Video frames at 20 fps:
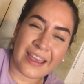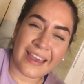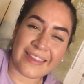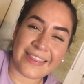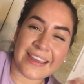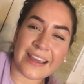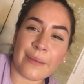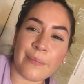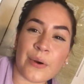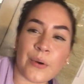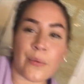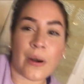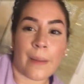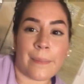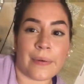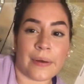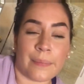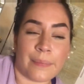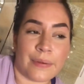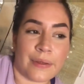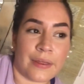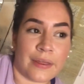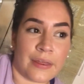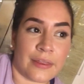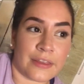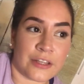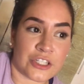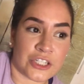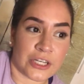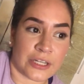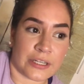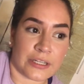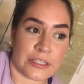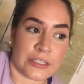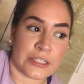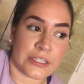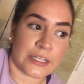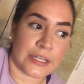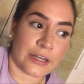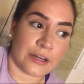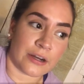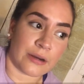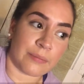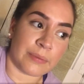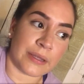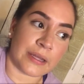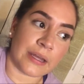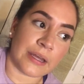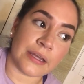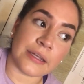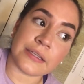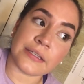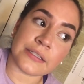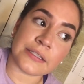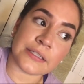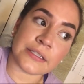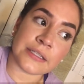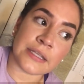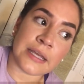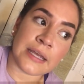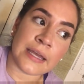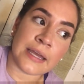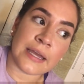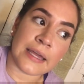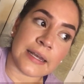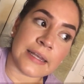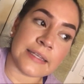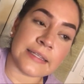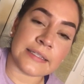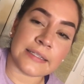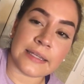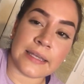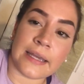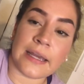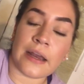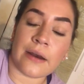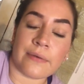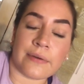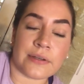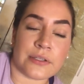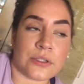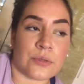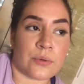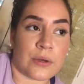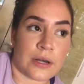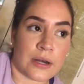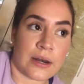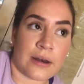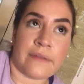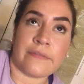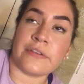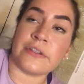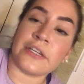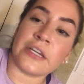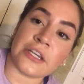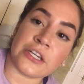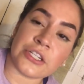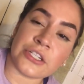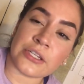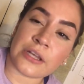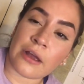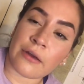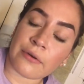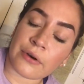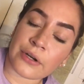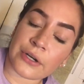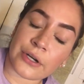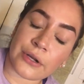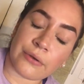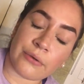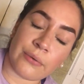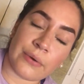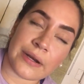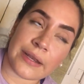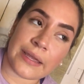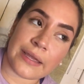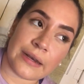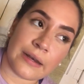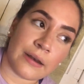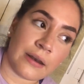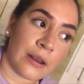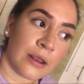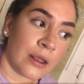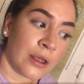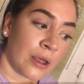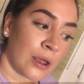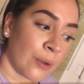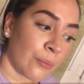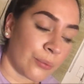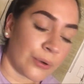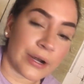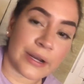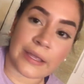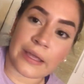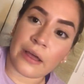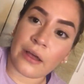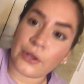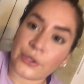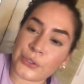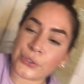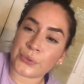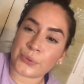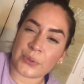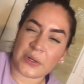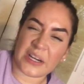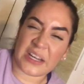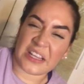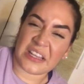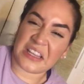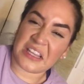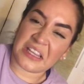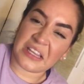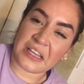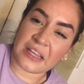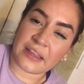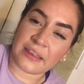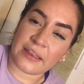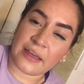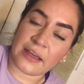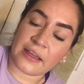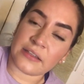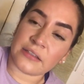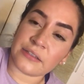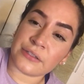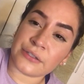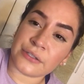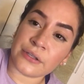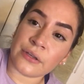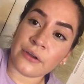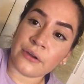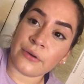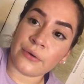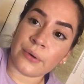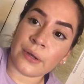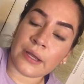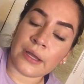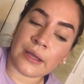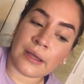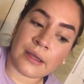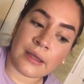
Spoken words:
I think I'm gonna wrap up the check-ins here because it is late. I already sweated. I have to take a shower. You know, I don't want to get breakouts or anything like that. So